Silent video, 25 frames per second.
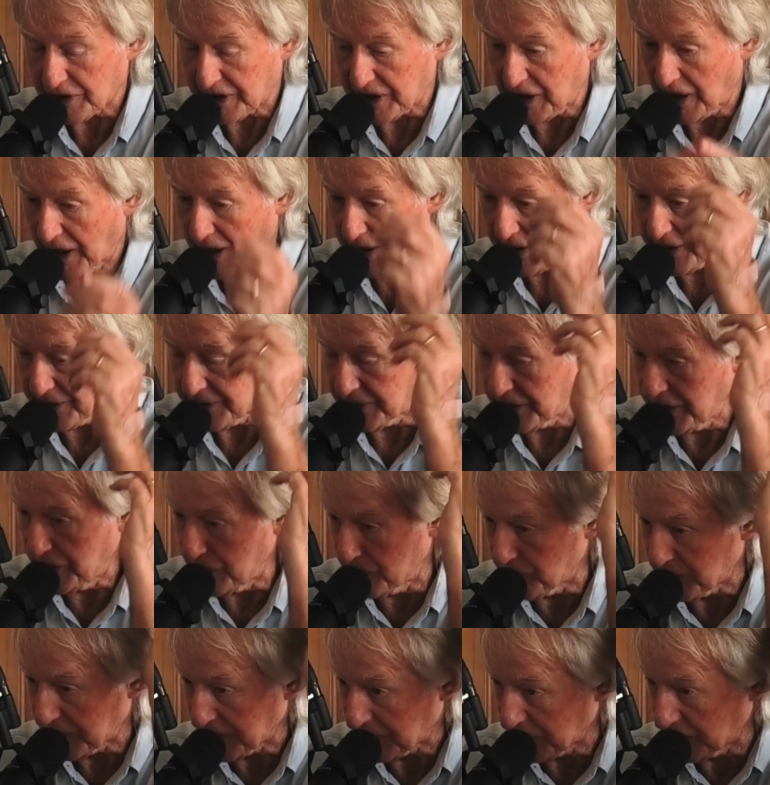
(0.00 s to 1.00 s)
Again,
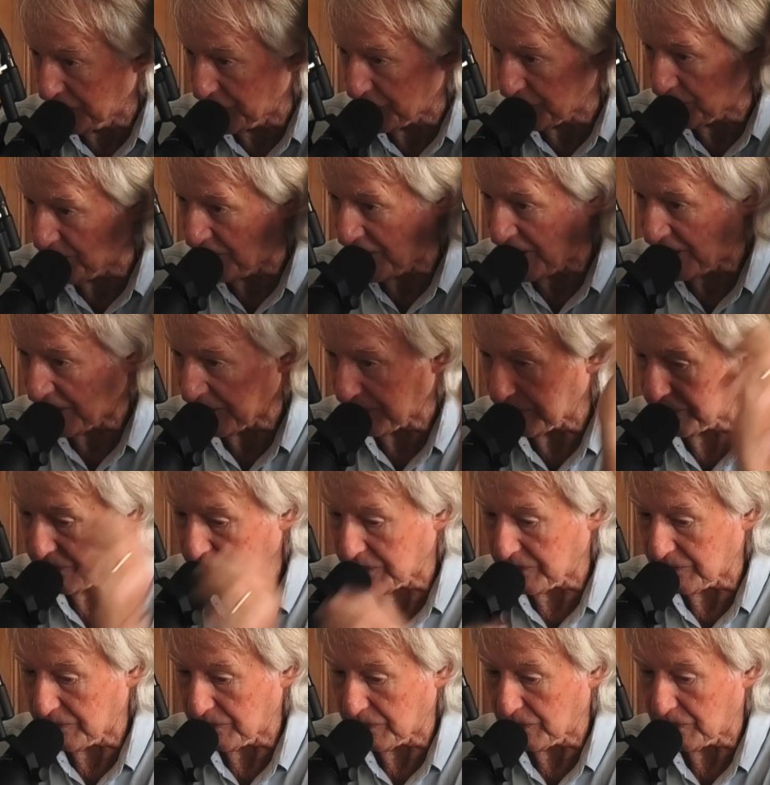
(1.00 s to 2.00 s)
hearing a lot about it
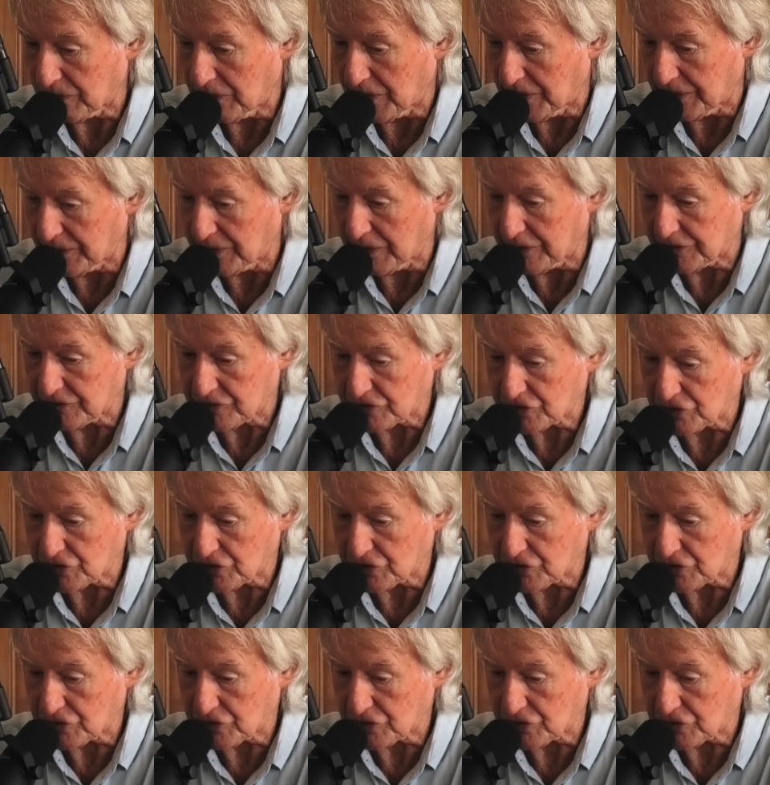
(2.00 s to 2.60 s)
at